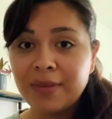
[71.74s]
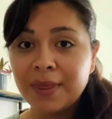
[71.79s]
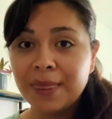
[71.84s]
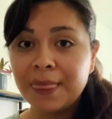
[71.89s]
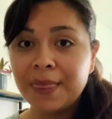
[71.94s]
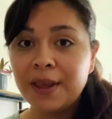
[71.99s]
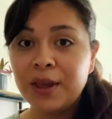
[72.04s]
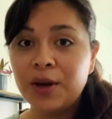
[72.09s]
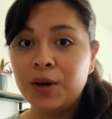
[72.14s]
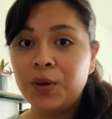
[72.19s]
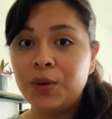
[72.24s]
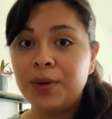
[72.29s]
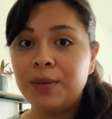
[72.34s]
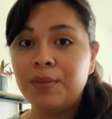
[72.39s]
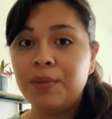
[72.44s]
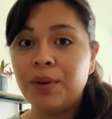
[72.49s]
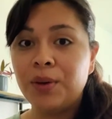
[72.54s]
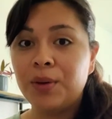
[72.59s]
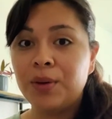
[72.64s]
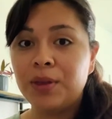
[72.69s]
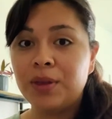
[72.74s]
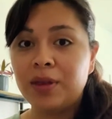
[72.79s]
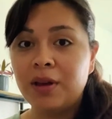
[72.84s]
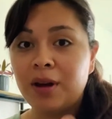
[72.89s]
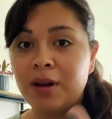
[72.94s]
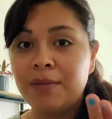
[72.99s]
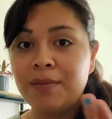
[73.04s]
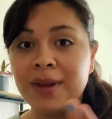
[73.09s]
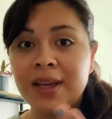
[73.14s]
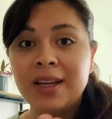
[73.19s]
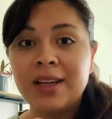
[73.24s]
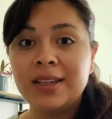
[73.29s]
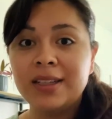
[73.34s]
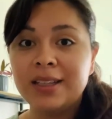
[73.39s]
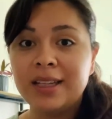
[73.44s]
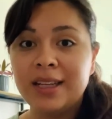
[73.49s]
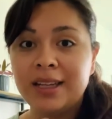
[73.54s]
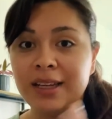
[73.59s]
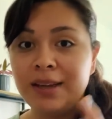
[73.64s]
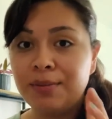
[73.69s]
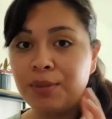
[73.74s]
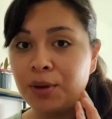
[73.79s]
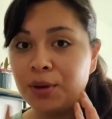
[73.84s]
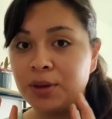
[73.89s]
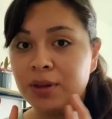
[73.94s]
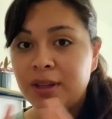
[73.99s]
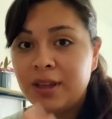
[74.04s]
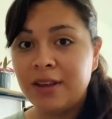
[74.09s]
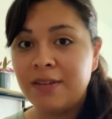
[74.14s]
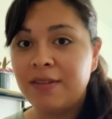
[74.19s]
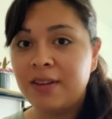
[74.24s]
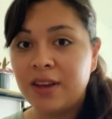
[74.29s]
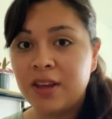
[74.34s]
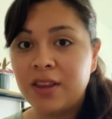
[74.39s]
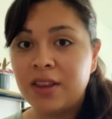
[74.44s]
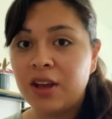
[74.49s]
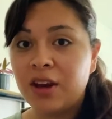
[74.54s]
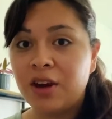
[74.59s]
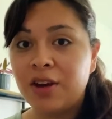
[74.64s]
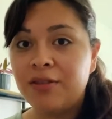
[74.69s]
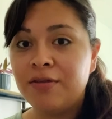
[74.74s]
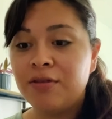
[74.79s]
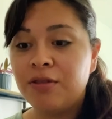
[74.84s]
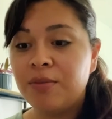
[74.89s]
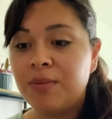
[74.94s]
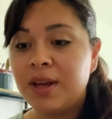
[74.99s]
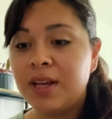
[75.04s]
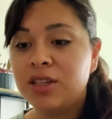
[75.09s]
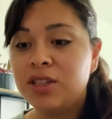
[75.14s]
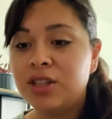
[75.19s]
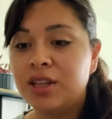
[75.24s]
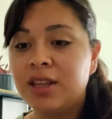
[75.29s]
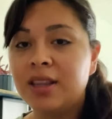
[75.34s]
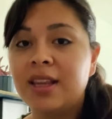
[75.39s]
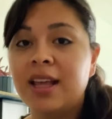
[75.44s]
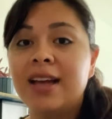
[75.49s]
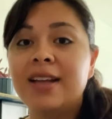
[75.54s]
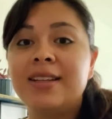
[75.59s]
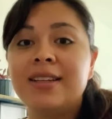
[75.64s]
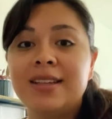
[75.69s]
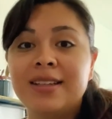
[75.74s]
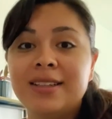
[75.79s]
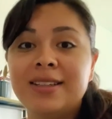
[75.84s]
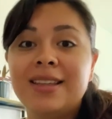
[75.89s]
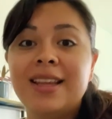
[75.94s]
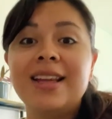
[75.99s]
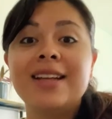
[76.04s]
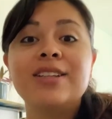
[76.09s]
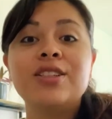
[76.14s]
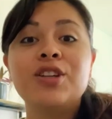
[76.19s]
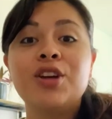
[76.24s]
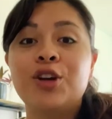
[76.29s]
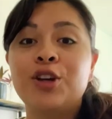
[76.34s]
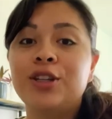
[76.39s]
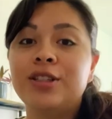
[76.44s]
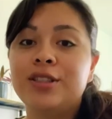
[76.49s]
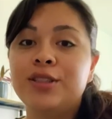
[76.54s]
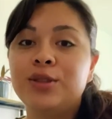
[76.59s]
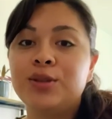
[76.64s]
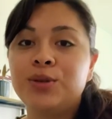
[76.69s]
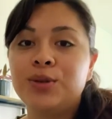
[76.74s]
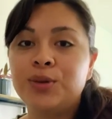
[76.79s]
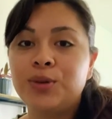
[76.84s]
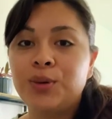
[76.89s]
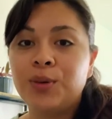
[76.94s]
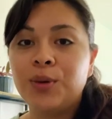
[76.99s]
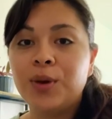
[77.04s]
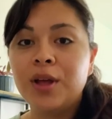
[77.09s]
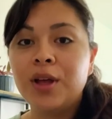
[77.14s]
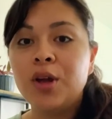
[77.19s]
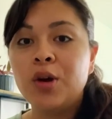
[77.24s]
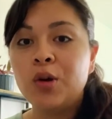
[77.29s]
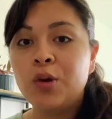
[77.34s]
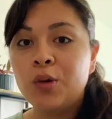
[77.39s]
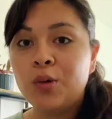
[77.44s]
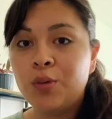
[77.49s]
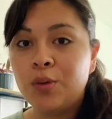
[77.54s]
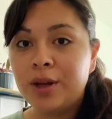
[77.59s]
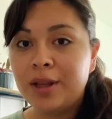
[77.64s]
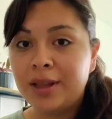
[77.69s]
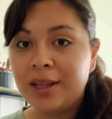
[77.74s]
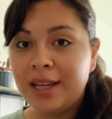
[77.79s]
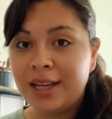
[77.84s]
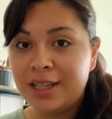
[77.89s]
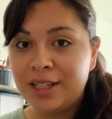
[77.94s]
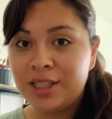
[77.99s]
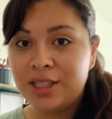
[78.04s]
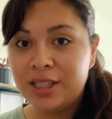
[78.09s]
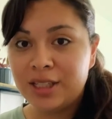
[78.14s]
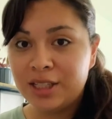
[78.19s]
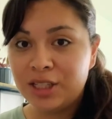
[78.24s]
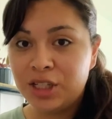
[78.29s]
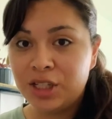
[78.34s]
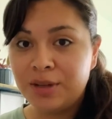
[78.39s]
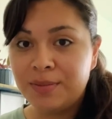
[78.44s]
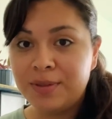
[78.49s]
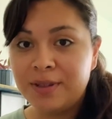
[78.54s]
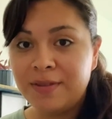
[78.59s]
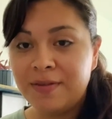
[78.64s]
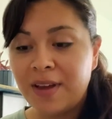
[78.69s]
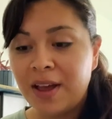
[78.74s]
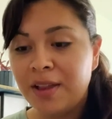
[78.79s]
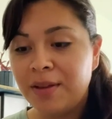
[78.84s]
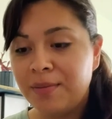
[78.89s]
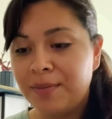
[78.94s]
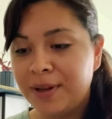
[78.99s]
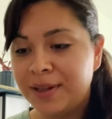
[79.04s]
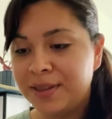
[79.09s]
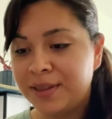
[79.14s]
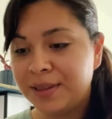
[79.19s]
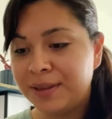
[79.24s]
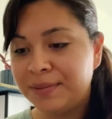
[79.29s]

when both are mingling, both giving their information, that then turns into relationship development.